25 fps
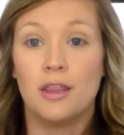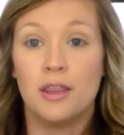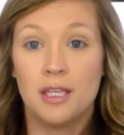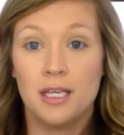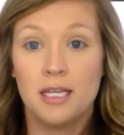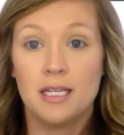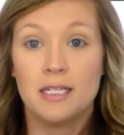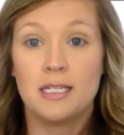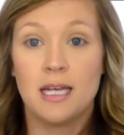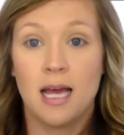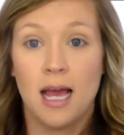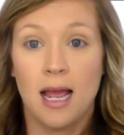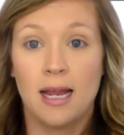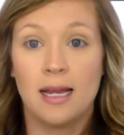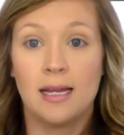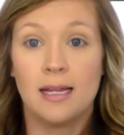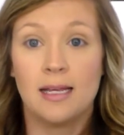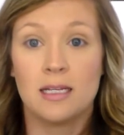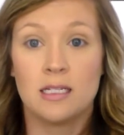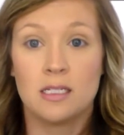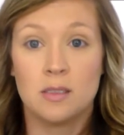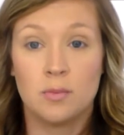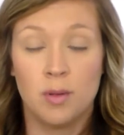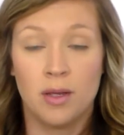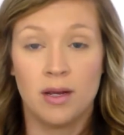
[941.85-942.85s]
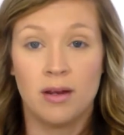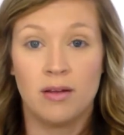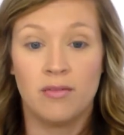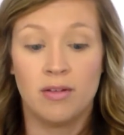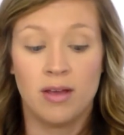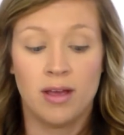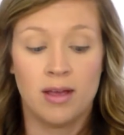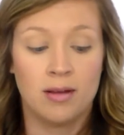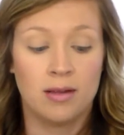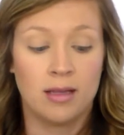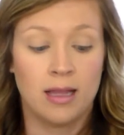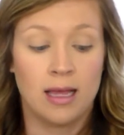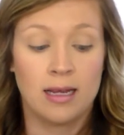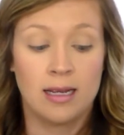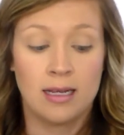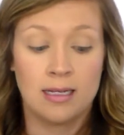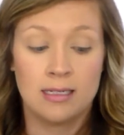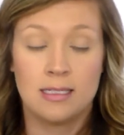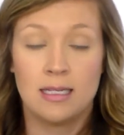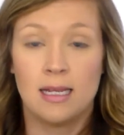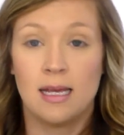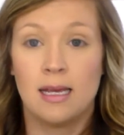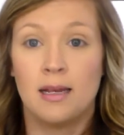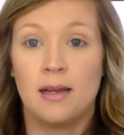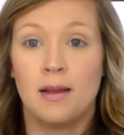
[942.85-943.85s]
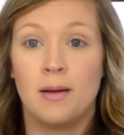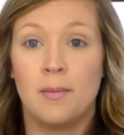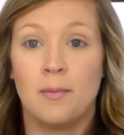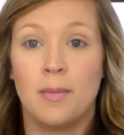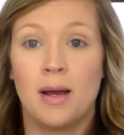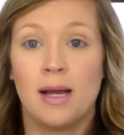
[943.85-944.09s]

the tiniest bit of it. Like I said,